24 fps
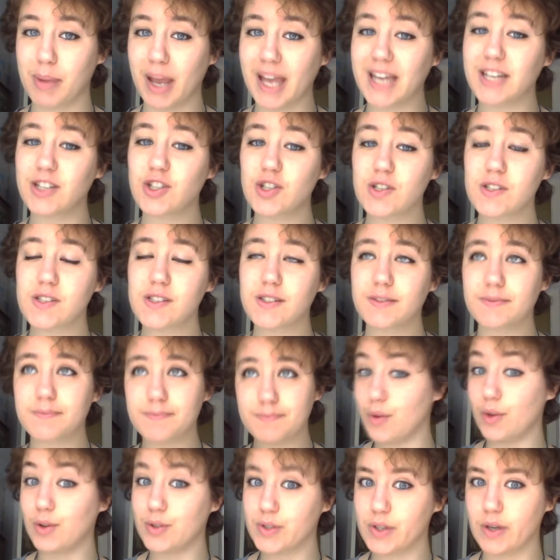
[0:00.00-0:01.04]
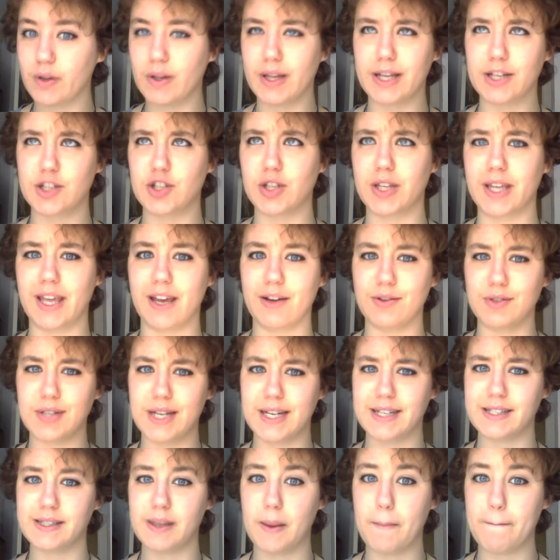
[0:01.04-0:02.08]
pages, so those all actually count
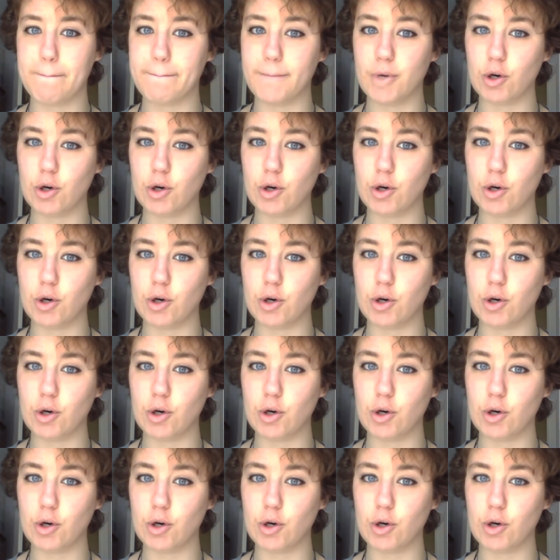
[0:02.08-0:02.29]
as